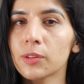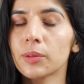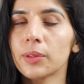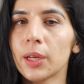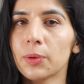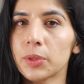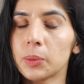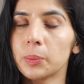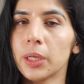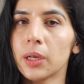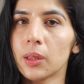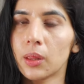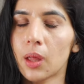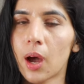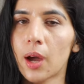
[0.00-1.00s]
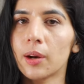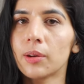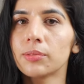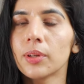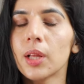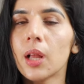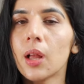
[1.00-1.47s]
So there will be a lot
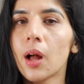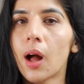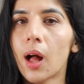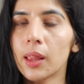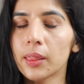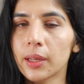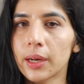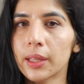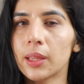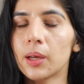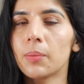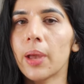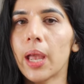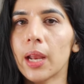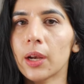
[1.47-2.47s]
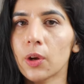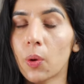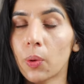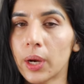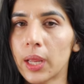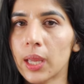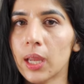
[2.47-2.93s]
of algorithm and
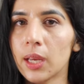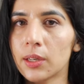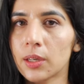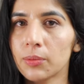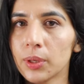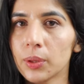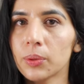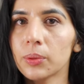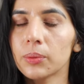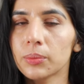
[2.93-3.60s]
coding interview